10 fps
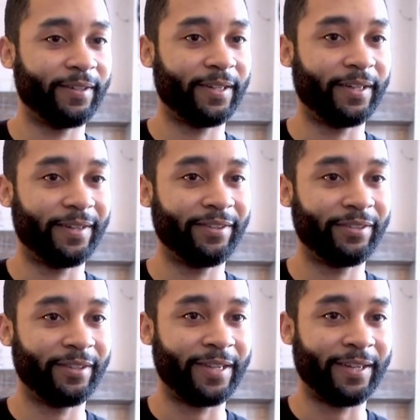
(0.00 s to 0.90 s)

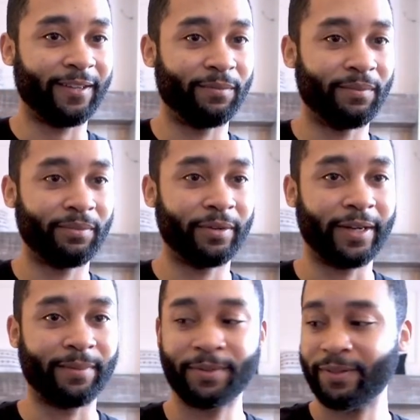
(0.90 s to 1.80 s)
so that I can
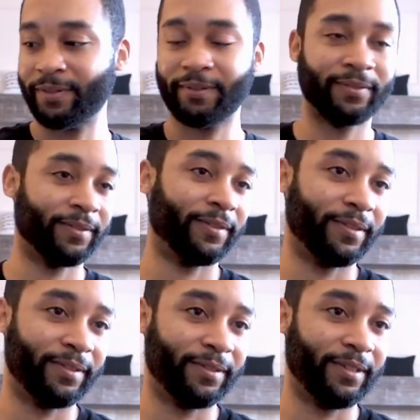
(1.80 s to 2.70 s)
perhaps
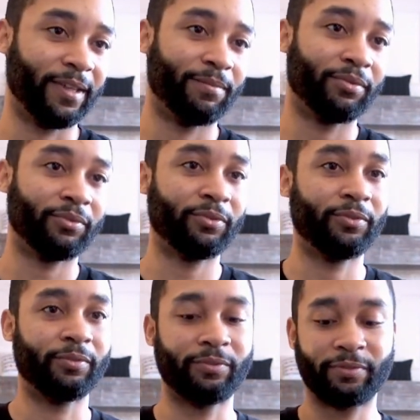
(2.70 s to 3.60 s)

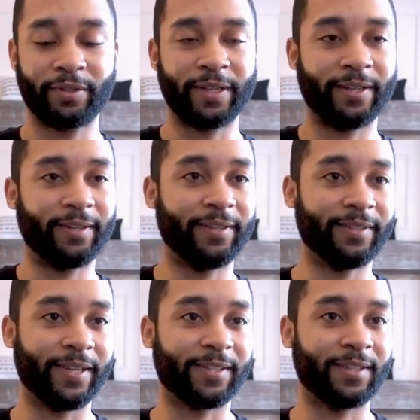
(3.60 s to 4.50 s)
prove that
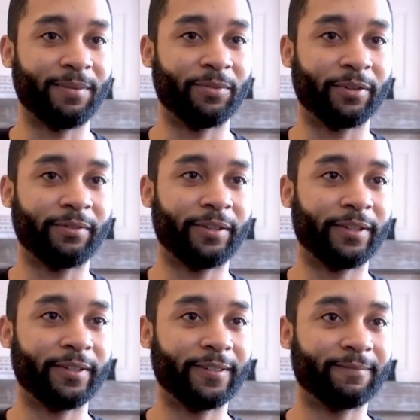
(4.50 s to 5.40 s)
exact same
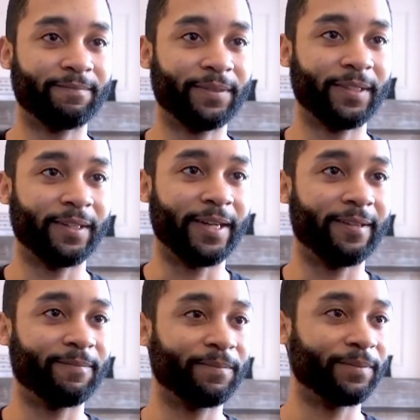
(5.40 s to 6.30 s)
workflow. All
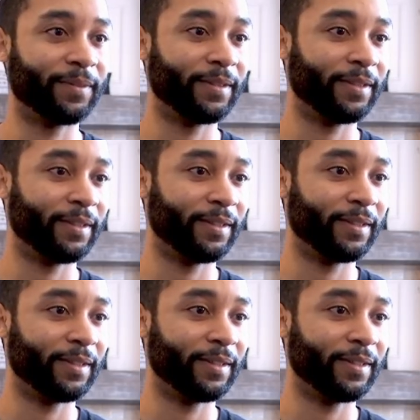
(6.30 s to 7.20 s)
right.
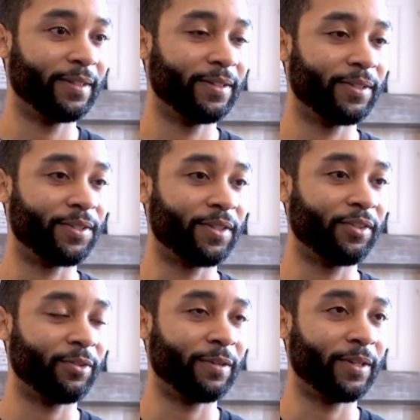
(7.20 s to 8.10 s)
So
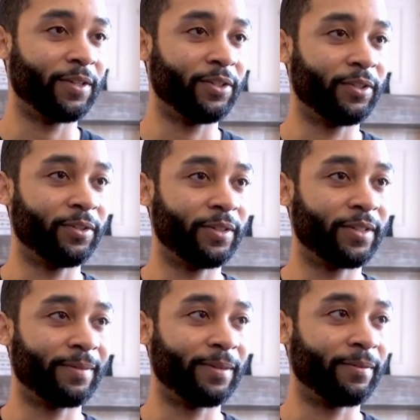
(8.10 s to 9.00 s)
essentially what I'm going to do is
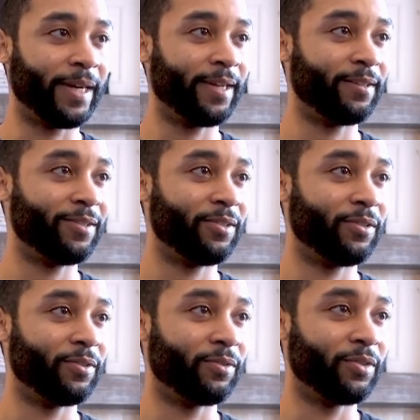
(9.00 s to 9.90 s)
I'm going to write
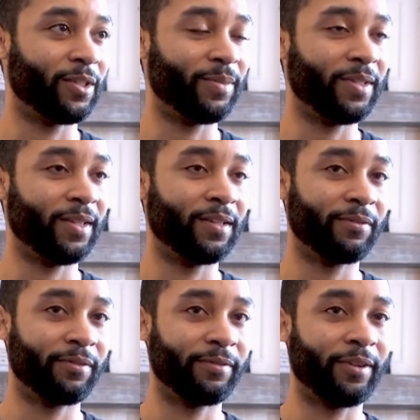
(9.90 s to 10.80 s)
to GPT a
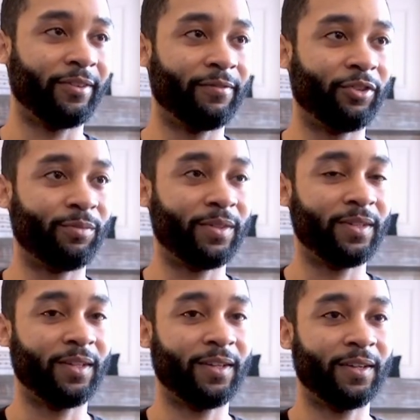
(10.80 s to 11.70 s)
different version of
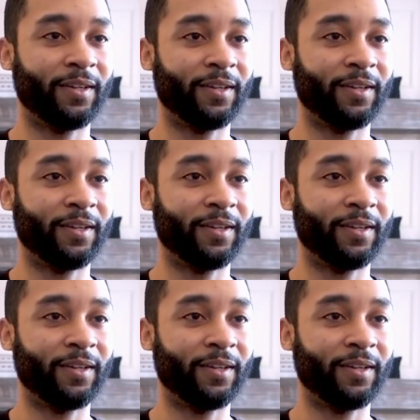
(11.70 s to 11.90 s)
GPT.